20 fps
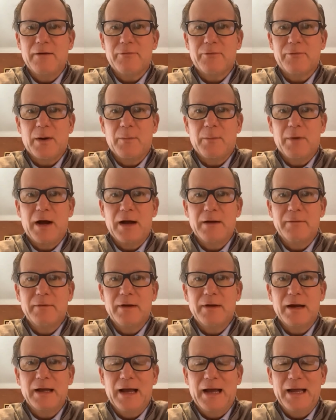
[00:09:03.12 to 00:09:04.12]
from
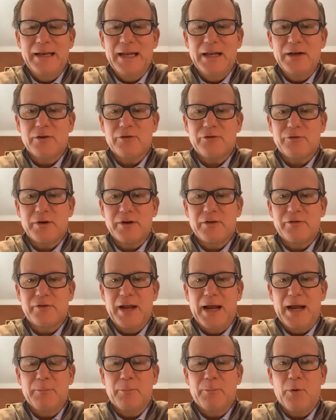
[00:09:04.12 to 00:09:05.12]
an industry
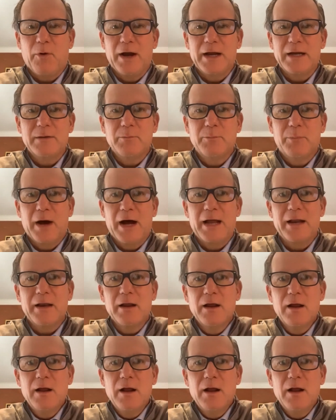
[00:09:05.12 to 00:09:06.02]
standpoint, but